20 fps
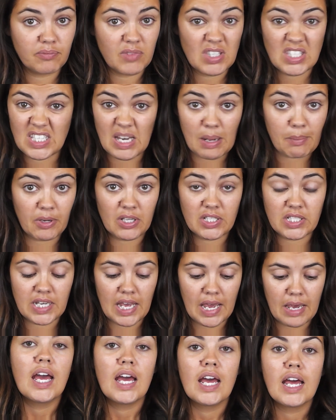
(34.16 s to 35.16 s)
step by
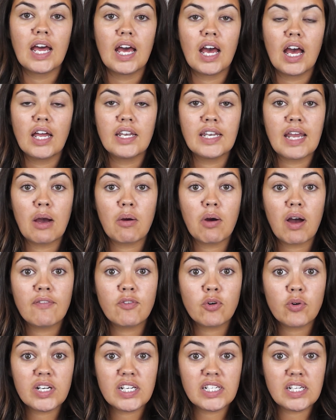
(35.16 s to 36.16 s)
step. Now, I've
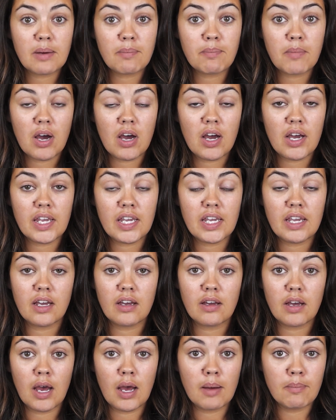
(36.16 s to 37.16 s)
already done my
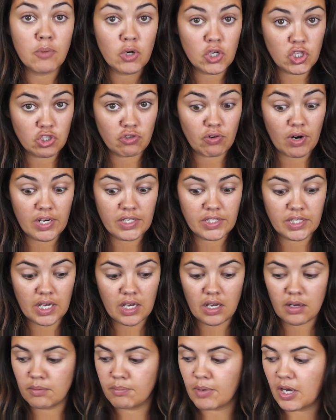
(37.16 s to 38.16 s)

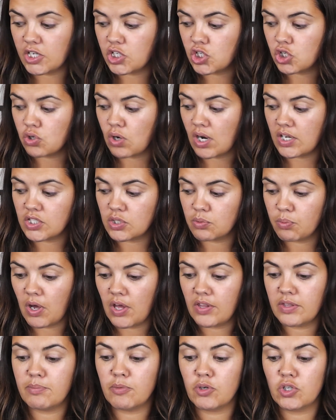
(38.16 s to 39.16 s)
moisturiser, my
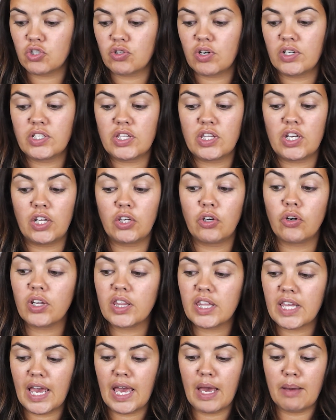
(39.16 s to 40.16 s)
trustworthy moisturiser that I got at
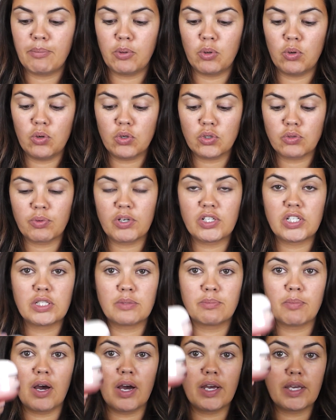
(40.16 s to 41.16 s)
the airport, which
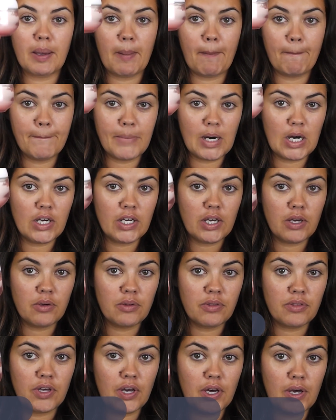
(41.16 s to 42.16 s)
is my
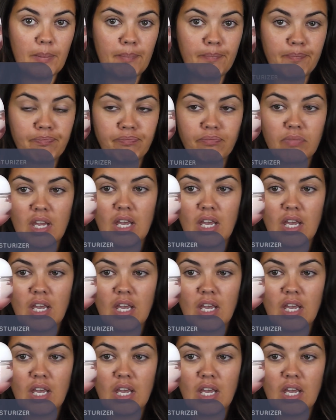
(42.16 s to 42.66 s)
BIOTHERM,